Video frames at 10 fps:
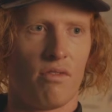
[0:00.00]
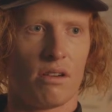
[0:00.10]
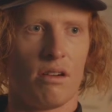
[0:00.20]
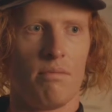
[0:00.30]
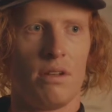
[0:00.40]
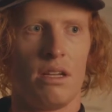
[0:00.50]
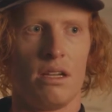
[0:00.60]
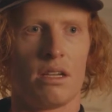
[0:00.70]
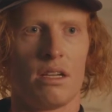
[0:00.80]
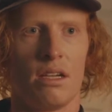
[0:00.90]
for
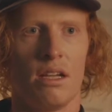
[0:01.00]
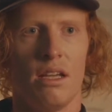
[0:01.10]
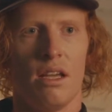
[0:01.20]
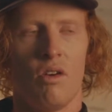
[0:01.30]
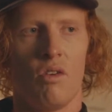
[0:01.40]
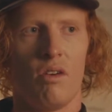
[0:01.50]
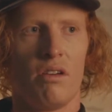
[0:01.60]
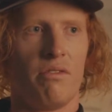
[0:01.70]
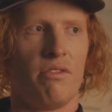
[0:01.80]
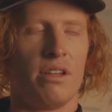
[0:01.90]
competition
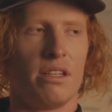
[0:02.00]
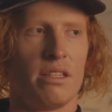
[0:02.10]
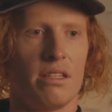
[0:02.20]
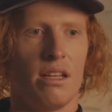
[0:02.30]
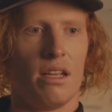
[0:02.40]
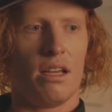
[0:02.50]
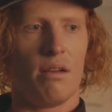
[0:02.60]
or if it's